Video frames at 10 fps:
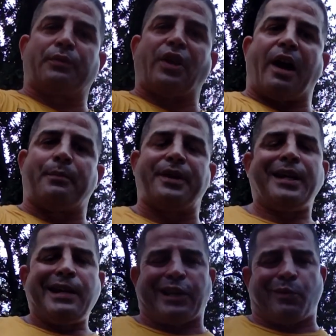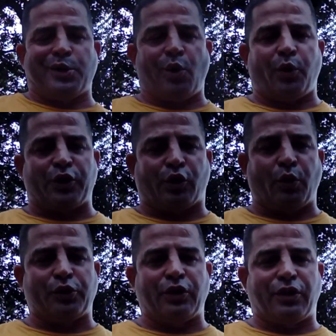on top of me. That's one of the oldest
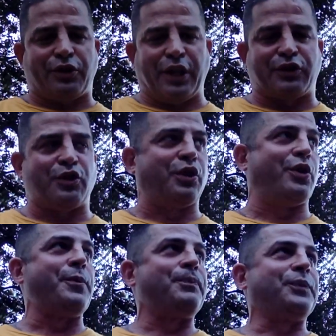school things to do.